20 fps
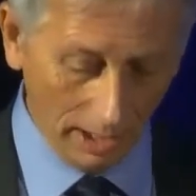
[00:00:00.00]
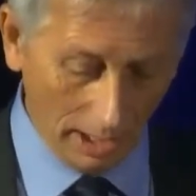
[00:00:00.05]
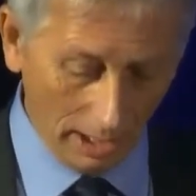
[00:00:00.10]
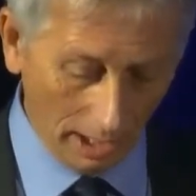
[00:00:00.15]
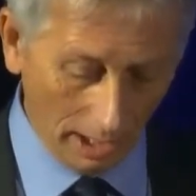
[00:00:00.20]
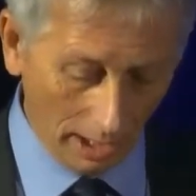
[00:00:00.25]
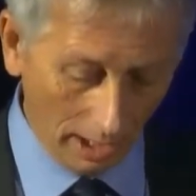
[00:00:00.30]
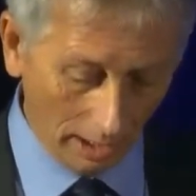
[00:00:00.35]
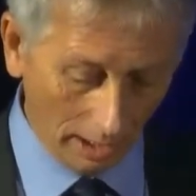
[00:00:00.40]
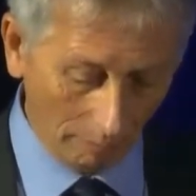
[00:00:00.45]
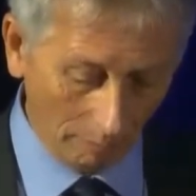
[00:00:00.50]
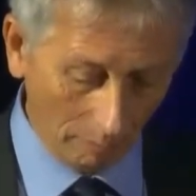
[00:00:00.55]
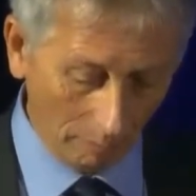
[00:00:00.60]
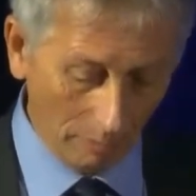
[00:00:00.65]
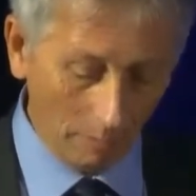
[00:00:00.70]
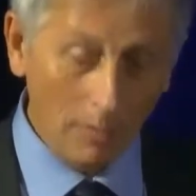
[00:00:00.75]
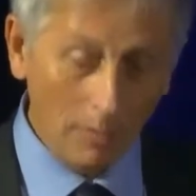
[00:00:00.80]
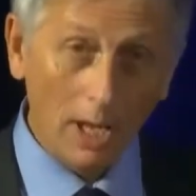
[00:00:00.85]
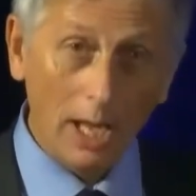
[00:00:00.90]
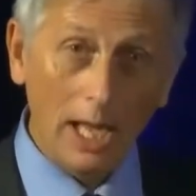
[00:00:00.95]

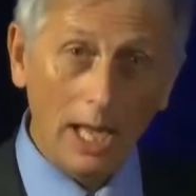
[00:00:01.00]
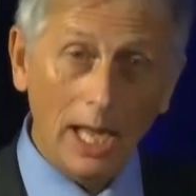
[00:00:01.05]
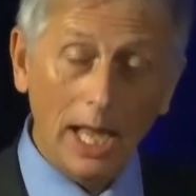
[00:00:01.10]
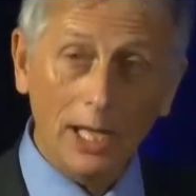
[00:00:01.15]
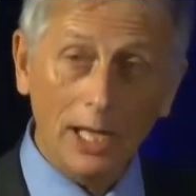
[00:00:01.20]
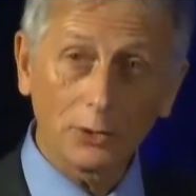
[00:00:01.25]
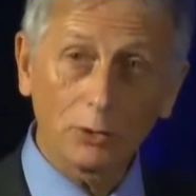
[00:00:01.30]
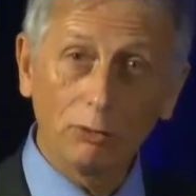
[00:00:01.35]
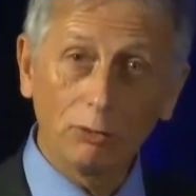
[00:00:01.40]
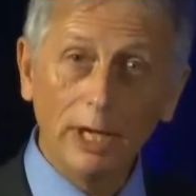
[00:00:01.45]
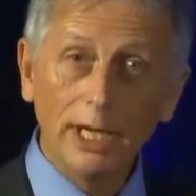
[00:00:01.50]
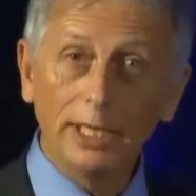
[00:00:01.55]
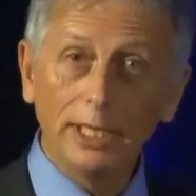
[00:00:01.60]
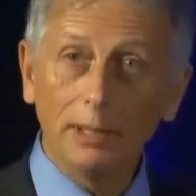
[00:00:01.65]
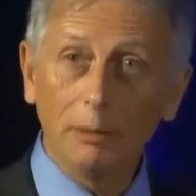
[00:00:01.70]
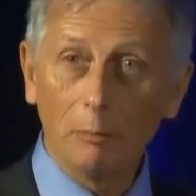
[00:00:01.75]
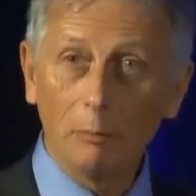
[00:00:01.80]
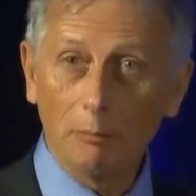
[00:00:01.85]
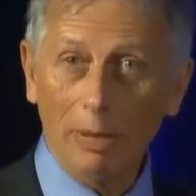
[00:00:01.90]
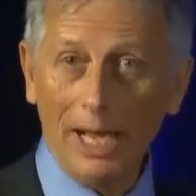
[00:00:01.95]
has
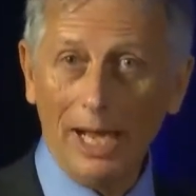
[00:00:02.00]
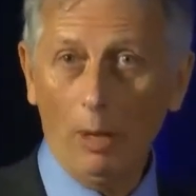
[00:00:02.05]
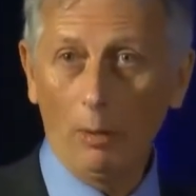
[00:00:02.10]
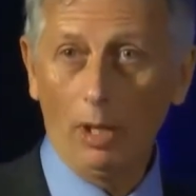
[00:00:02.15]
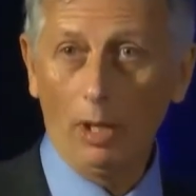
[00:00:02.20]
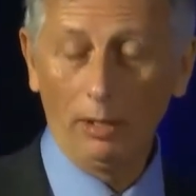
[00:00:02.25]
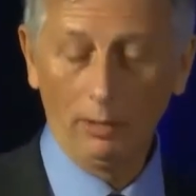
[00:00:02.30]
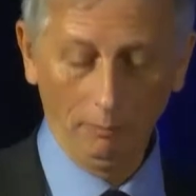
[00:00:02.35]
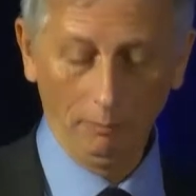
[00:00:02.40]
created power.